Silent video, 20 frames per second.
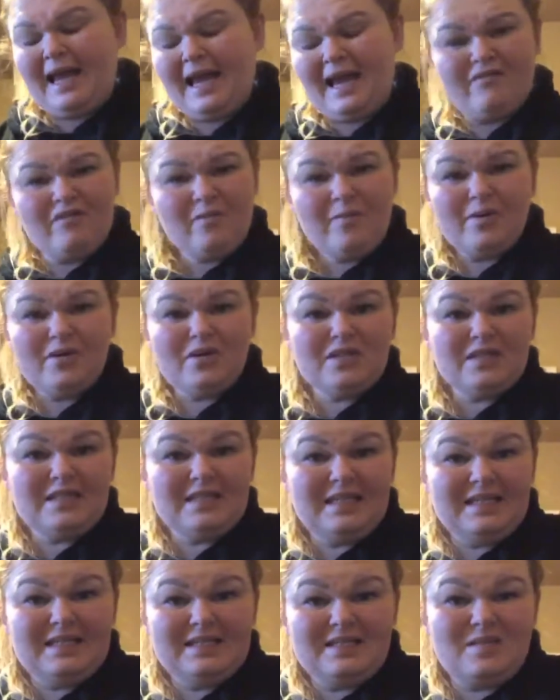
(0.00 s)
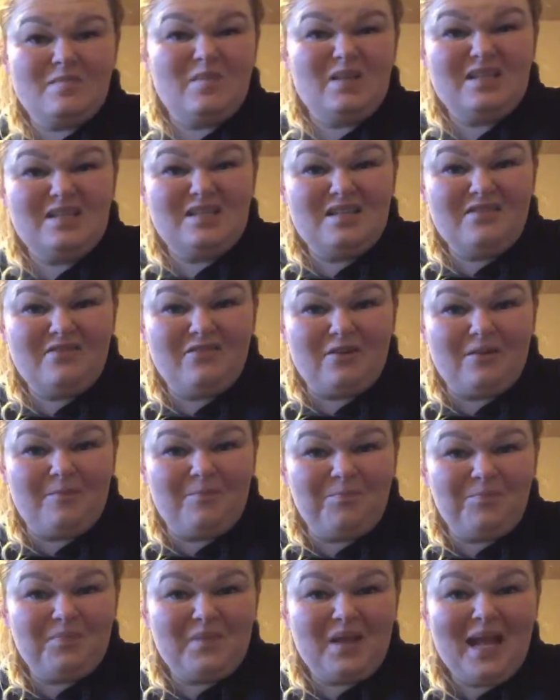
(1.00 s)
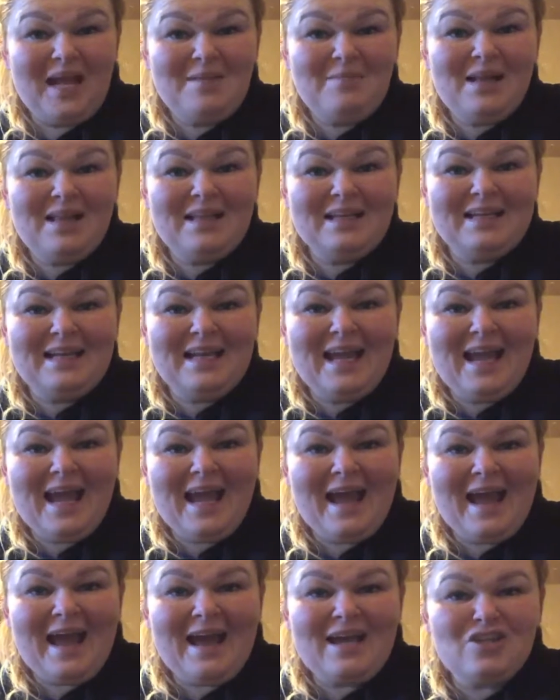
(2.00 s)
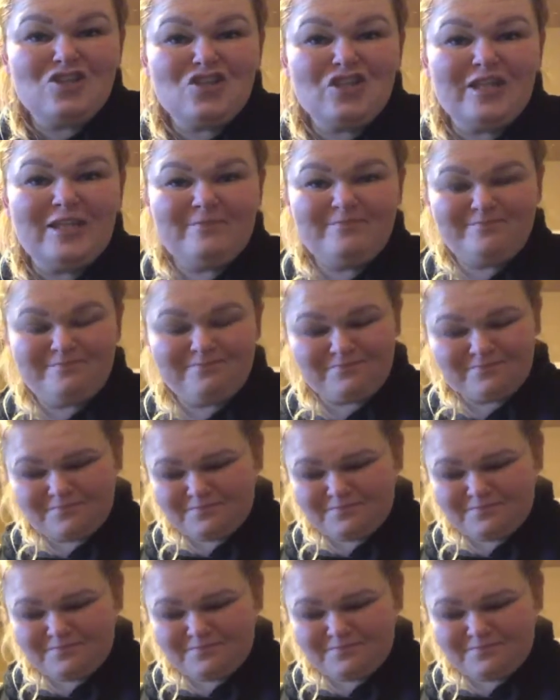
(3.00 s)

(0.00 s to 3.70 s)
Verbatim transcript: Every person needs something different. Hey, Melanie. Hey, Ashley.